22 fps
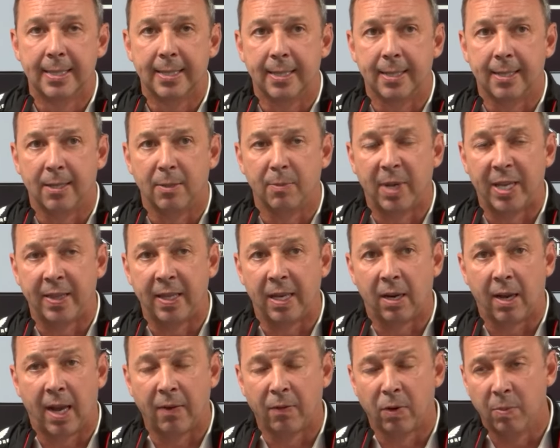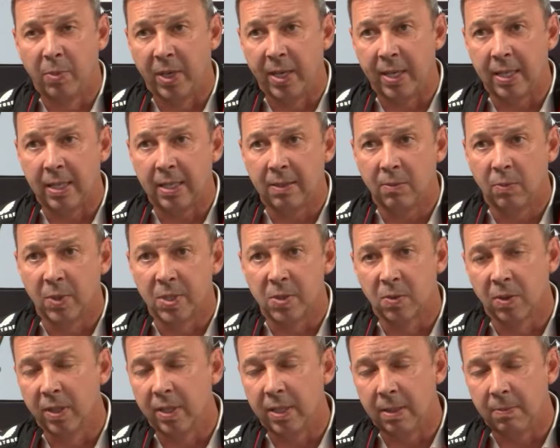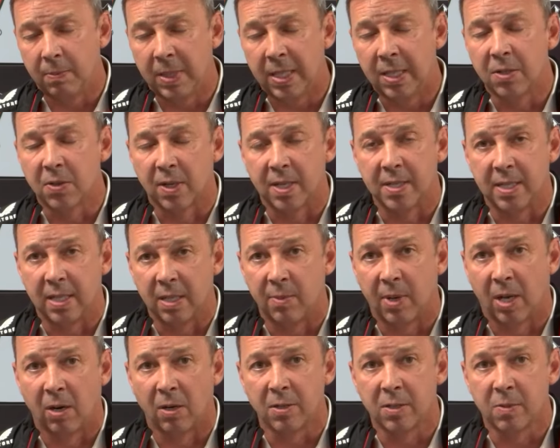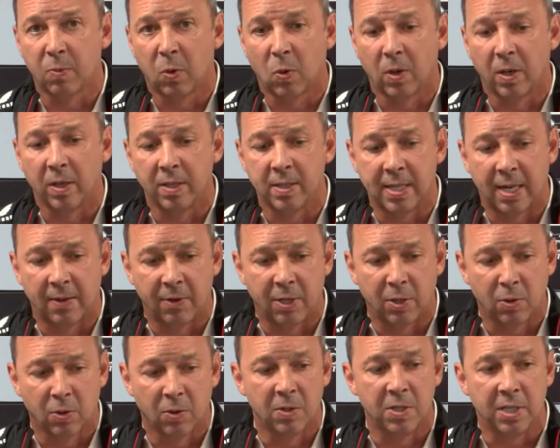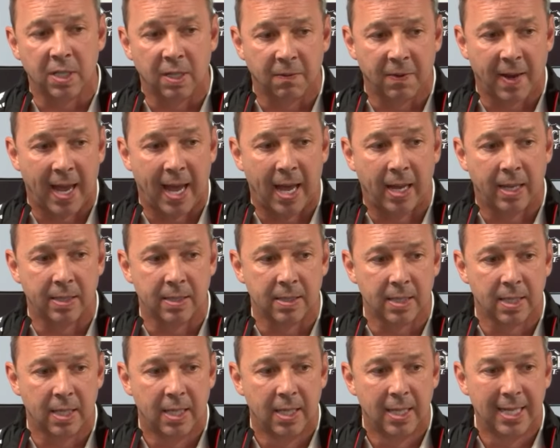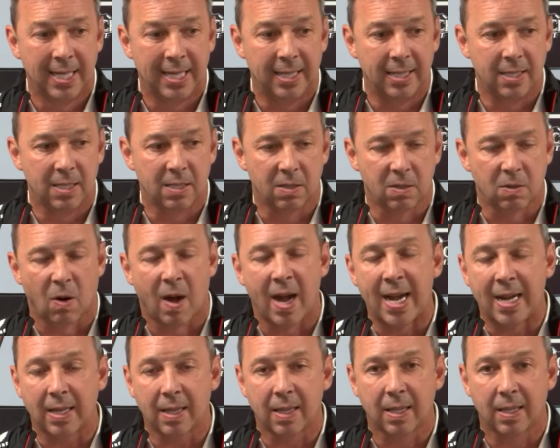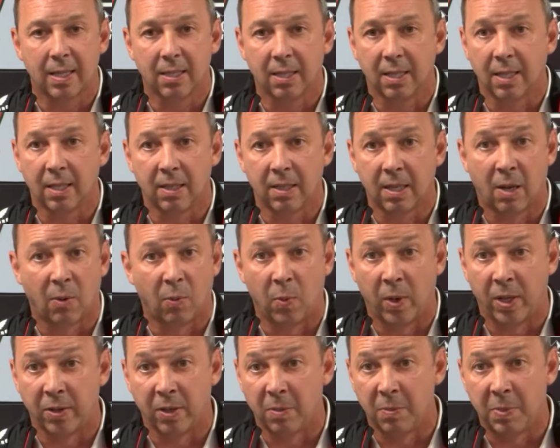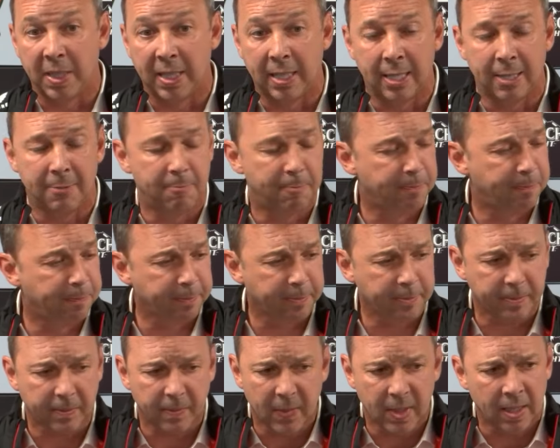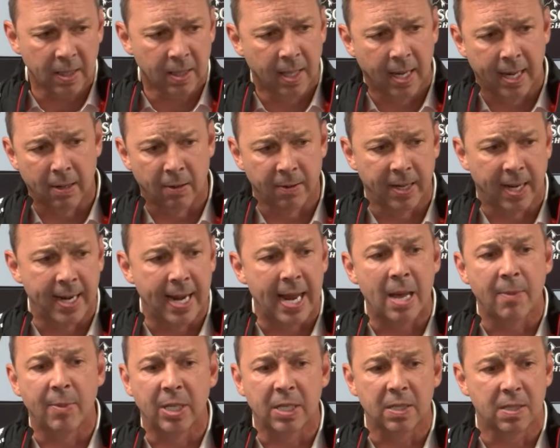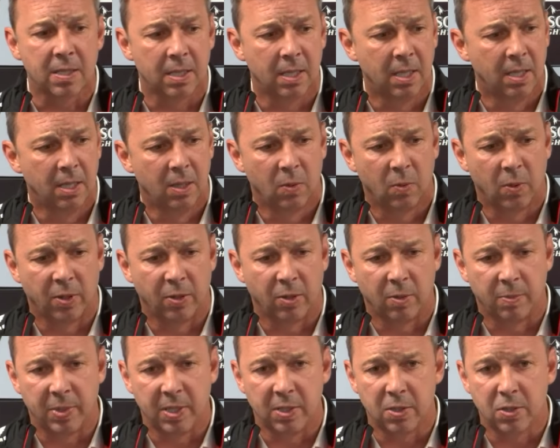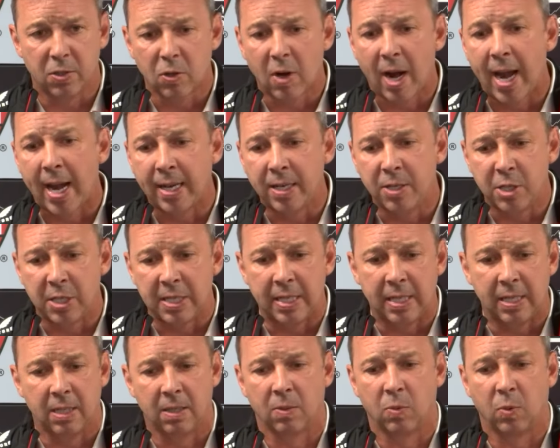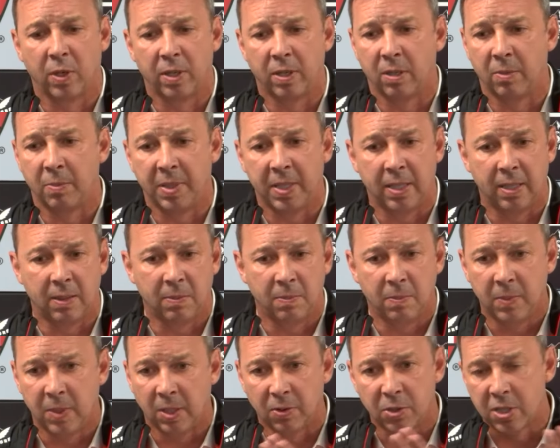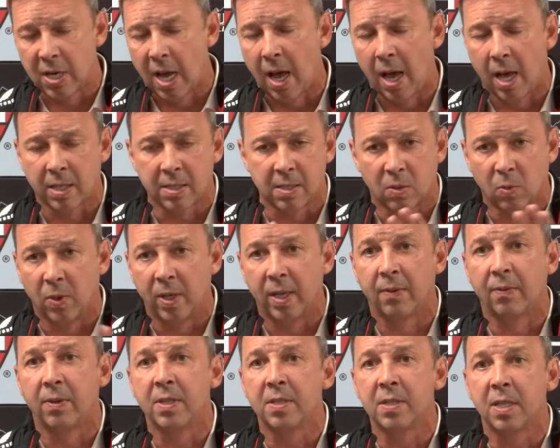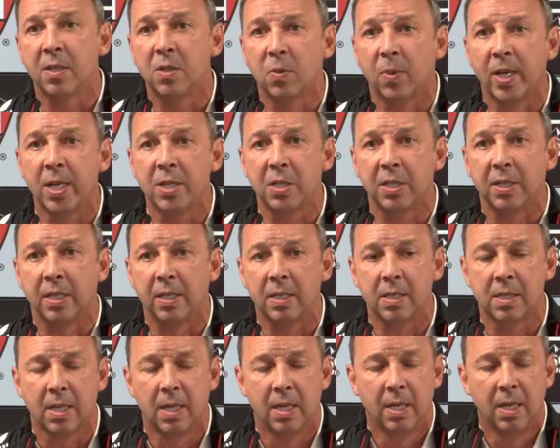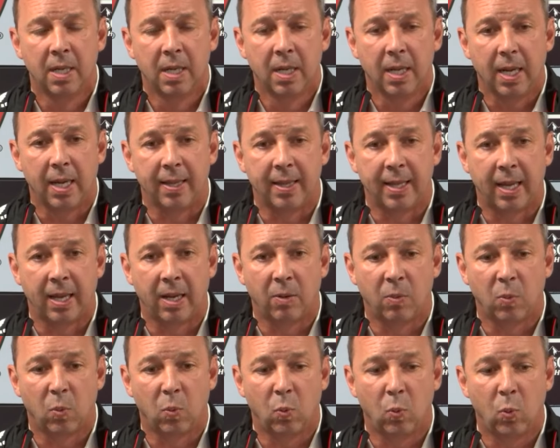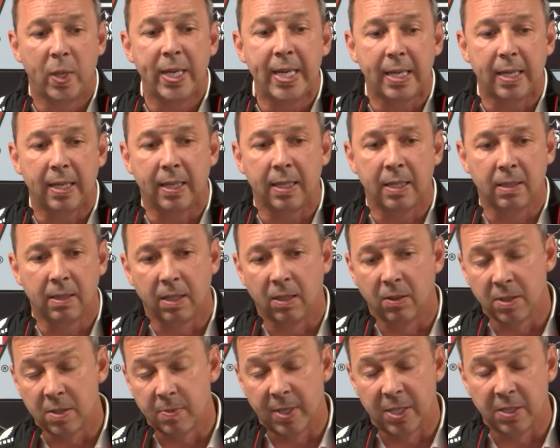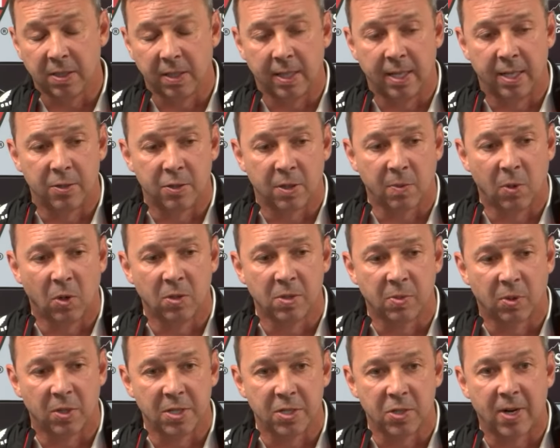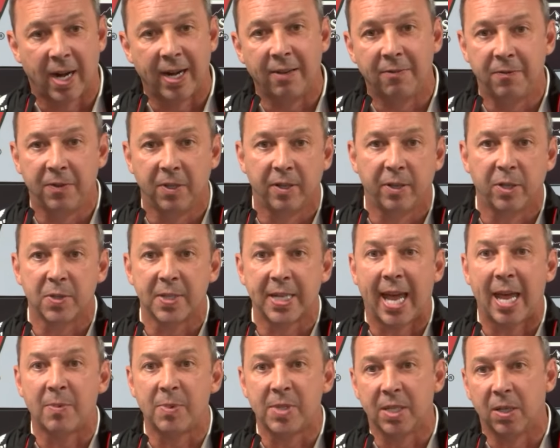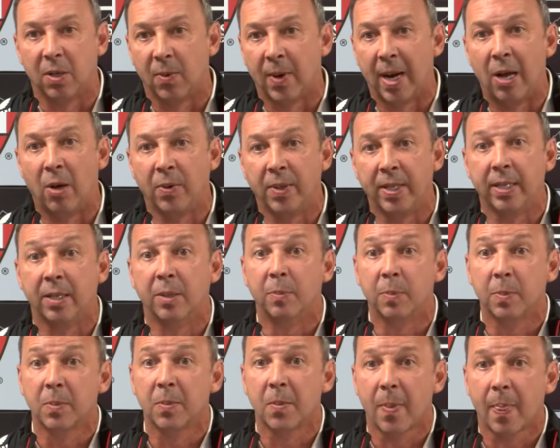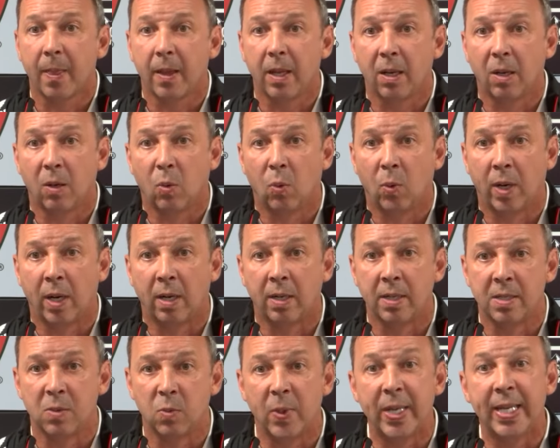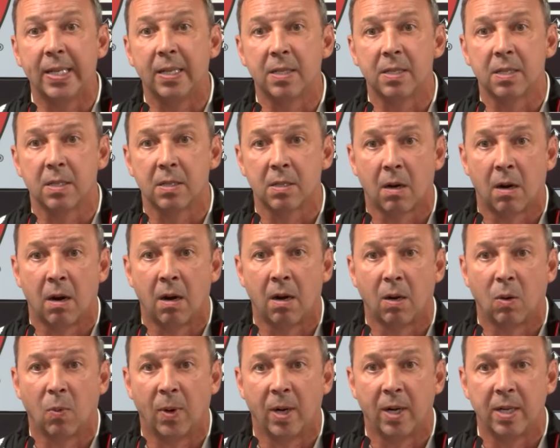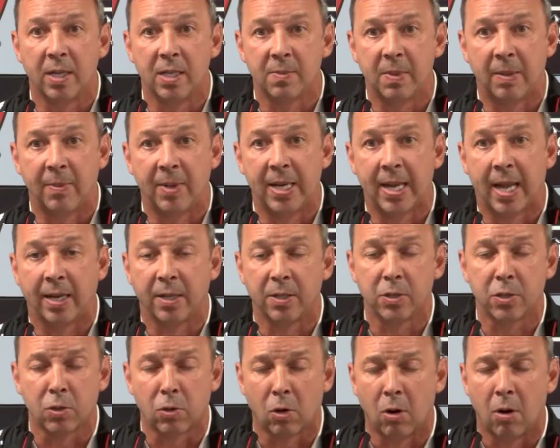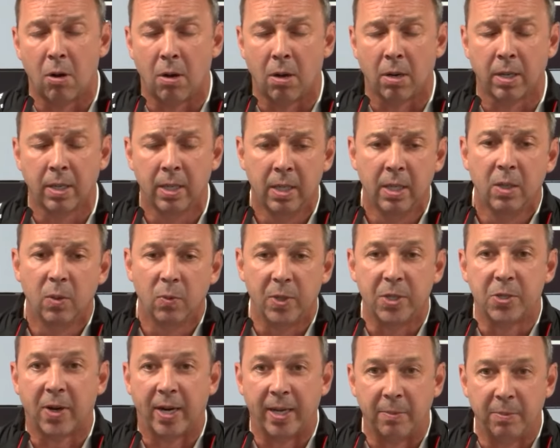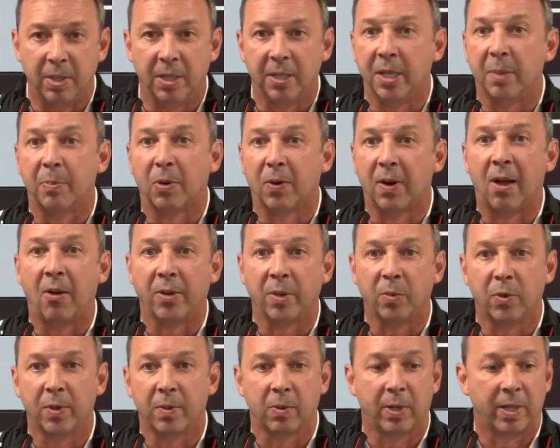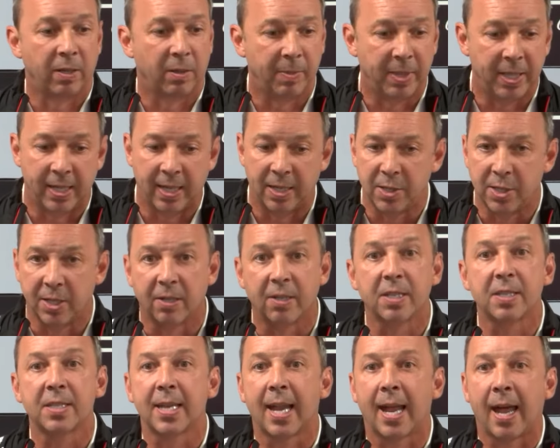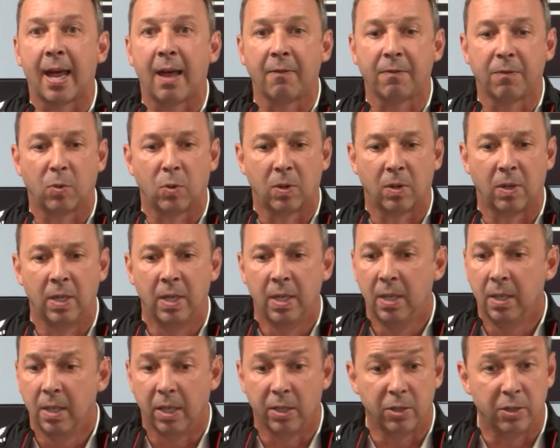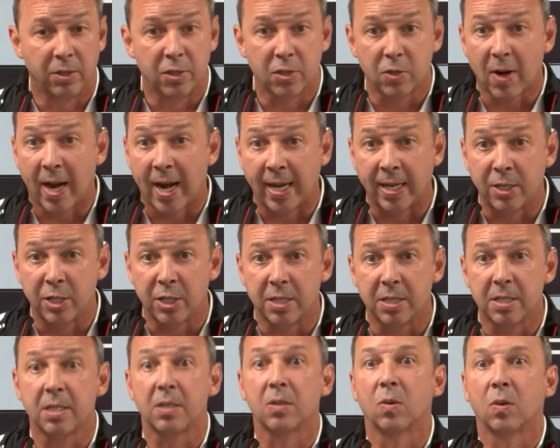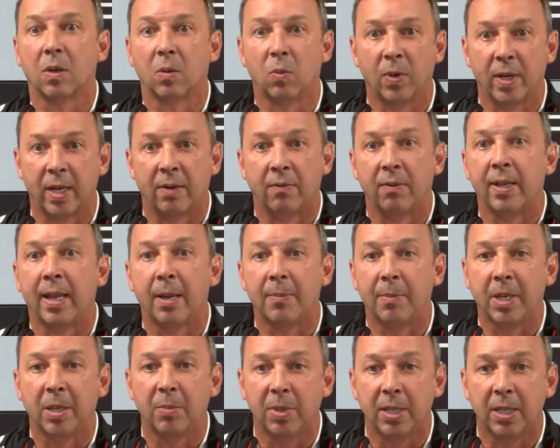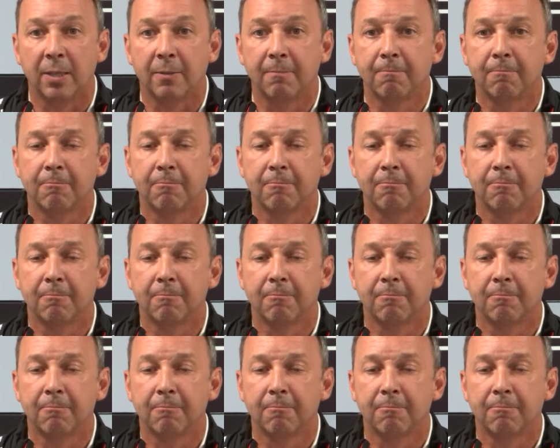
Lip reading: I think everybody, what's really interesting about our sport is every crew chief has his strength. And now, whether it be aerodynamics, whether it be strategy, whether it be, you know, shocks or whatever the situation is. And then we, you know, especially at Hendrick Motorsports, try to fill those gaps in around him, you know, where his weaknesses are or where he's maybe not as strong. We try to build up around him with whether it be an engineering staff or a good strategist or whatever that may be.